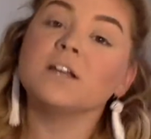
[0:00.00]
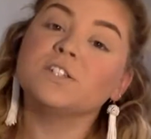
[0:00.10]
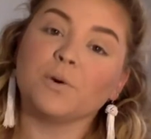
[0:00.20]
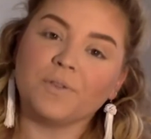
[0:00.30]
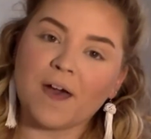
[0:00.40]

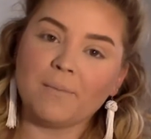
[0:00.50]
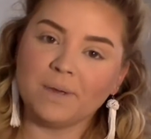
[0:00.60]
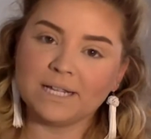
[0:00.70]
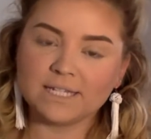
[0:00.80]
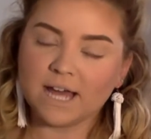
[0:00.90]
So with that
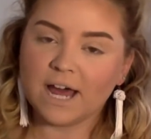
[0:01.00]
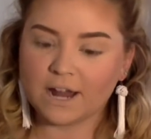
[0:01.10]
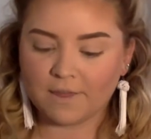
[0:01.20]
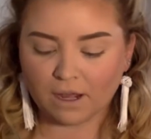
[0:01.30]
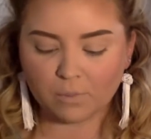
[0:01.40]
being said,
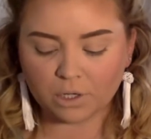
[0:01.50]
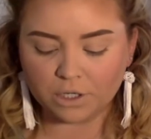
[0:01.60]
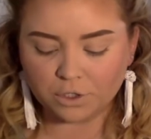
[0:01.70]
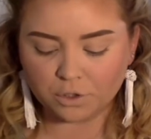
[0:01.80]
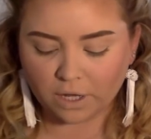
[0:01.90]
I think I'm
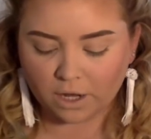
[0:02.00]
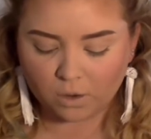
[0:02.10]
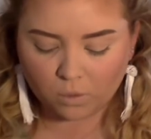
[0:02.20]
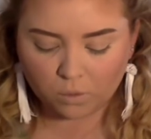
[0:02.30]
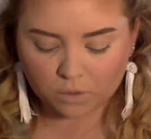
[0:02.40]
going to do like a
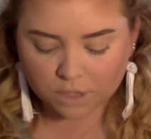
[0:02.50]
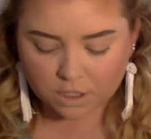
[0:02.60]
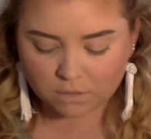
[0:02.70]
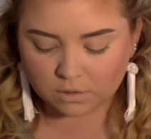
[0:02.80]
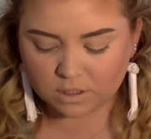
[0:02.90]
cool
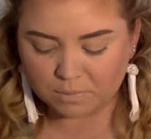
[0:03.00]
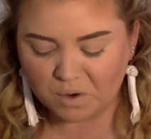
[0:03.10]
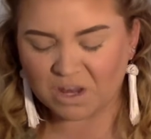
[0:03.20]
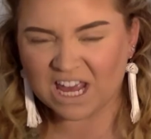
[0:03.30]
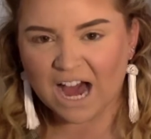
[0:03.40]
tone
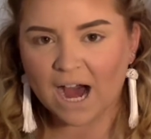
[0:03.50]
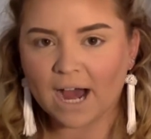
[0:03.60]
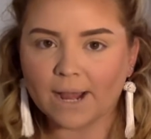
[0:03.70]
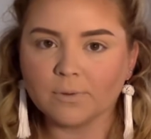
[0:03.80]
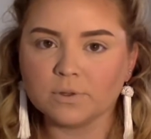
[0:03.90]
smoky
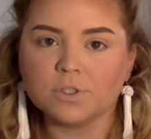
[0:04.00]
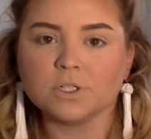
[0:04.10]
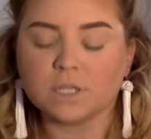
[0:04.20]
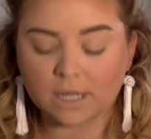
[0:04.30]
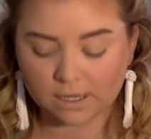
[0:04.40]
eye with
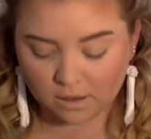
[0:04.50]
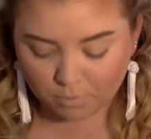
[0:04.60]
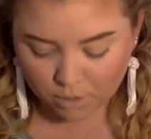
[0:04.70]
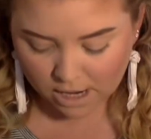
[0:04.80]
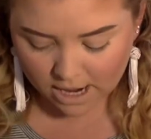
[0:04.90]
just a lot of the
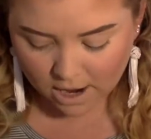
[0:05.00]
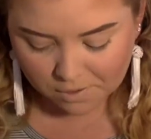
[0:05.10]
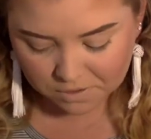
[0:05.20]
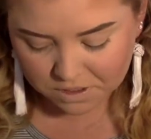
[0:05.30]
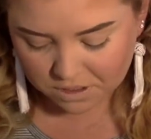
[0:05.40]

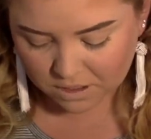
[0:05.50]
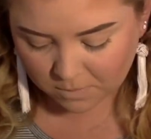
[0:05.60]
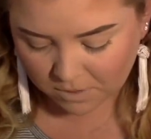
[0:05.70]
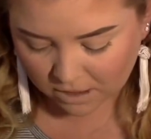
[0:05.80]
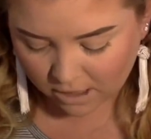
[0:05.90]
browns and
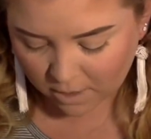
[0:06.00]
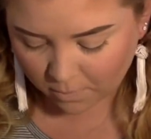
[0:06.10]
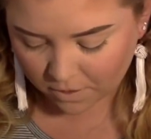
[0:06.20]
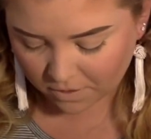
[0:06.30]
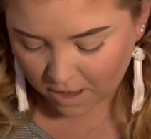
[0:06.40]
deepen it up
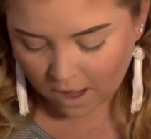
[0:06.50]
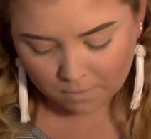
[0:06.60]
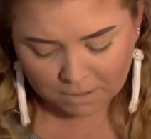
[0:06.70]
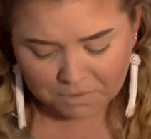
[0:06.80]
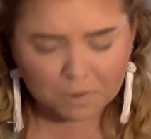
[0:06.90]
with
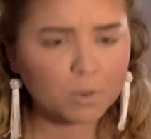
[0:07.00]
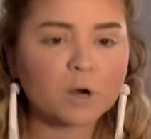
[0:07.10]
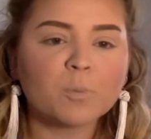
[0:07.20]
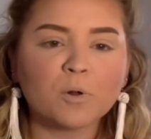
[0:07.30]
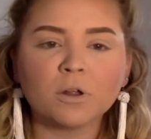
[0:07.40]
maybe the
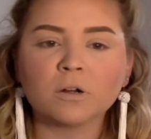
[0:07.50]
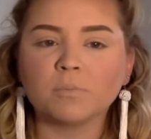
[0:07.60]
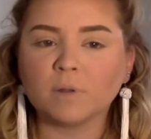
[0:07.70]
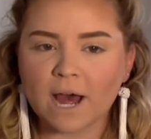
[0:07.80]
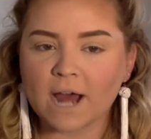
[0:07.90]
purple or
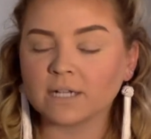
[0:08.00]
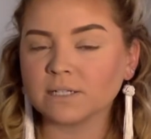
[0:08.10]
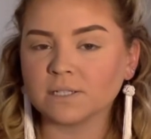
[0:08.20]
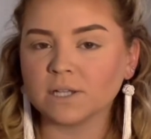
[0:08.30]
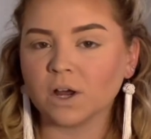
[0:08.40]

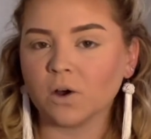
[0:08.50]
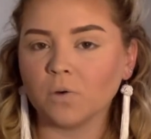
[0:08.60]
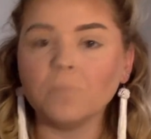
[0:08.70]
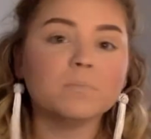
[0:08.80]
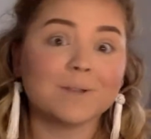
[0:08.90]
blacks.
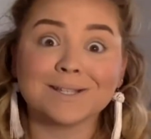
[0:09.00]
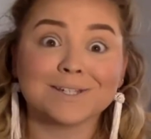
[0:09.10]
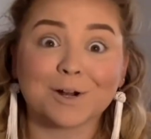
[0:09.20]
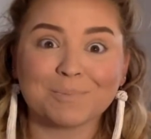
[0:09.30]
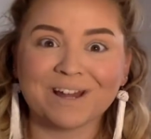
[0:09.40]
So let's
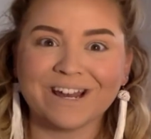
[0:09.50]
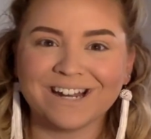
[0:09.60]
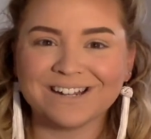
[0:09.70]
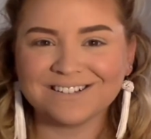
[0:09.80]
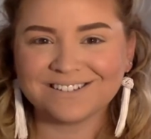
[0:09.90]
start
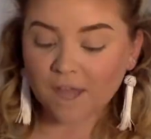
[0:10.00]
playing.